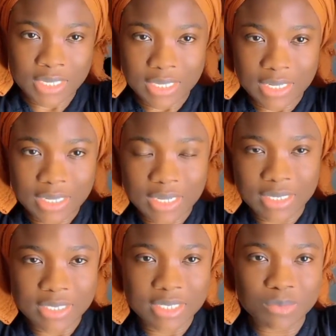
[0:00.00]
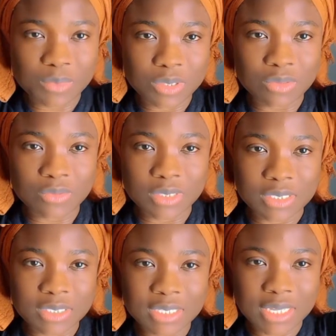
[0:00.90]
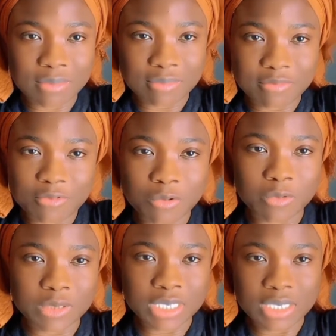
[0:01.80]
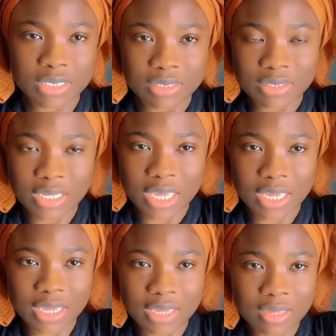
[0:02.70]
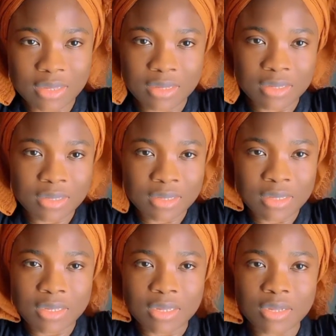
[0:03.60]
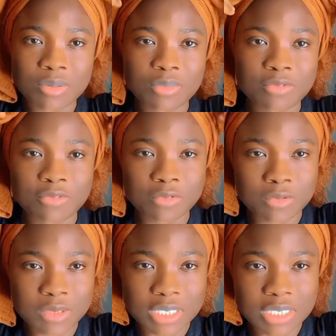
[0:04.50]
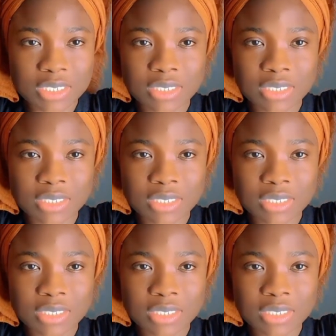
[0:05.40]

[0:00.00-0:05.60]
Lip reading: and then just be doing some folding. Okay, I'll be folding.